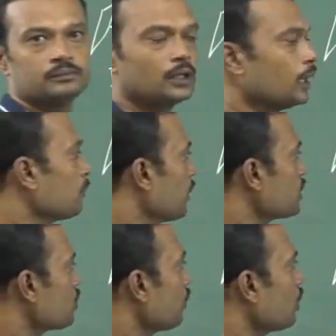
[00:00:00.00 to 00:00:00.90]
In
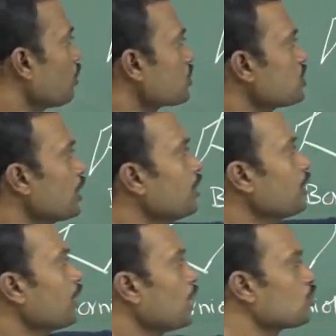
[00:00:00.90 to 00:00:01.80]
place of hydroxy I
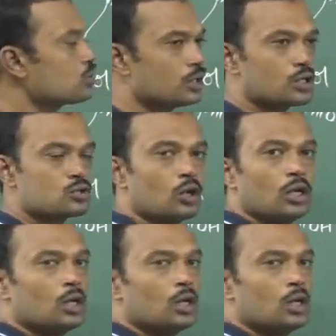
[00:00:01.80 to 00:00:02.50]
written halogen, that is called